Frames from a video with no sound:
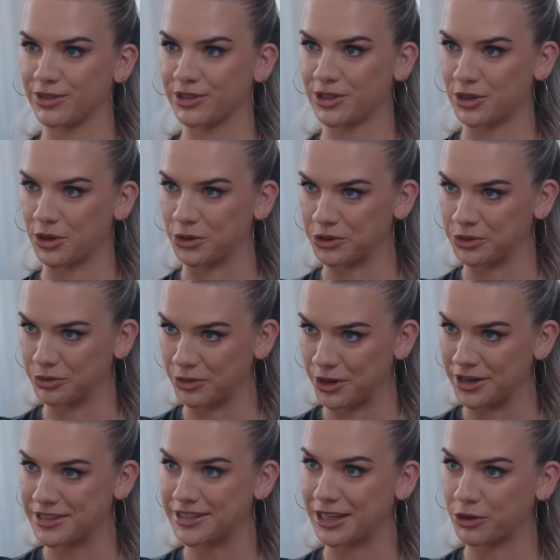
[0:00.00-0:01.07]
sold
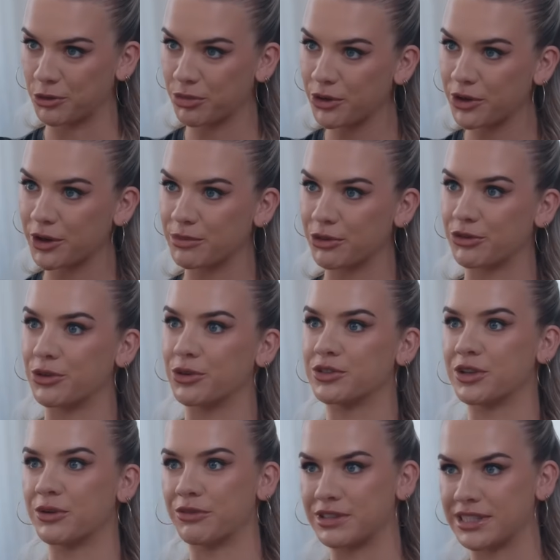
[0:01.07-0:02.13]
one single product before.
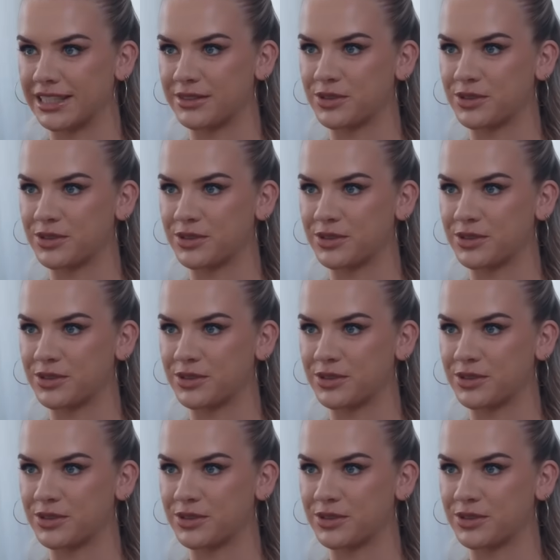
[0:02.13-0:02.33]
So obviously